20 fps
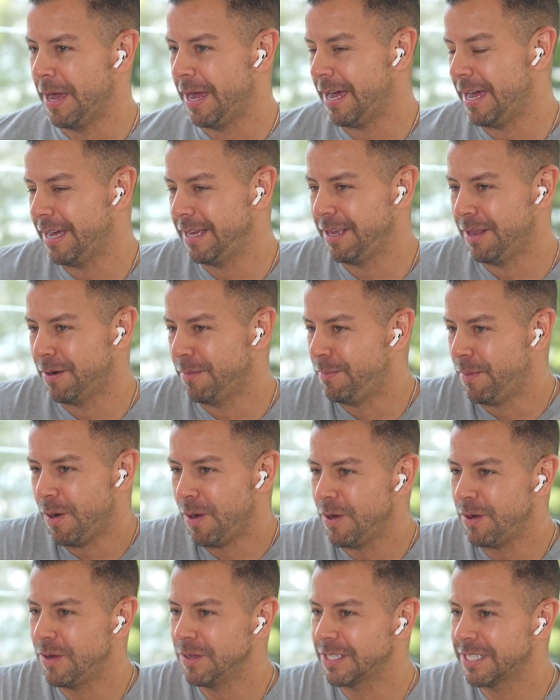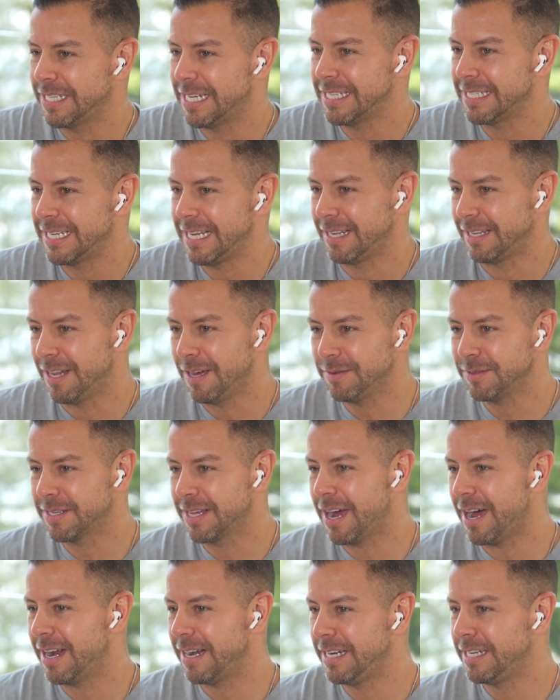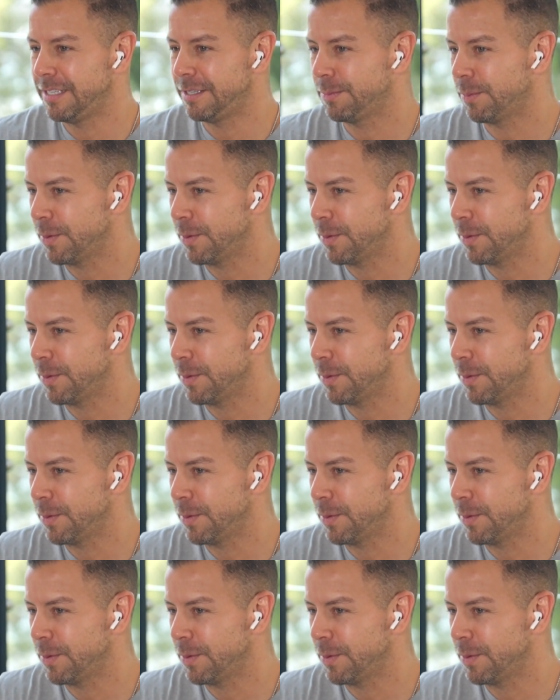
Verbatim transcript: uh, you know, Paul says he loves God and his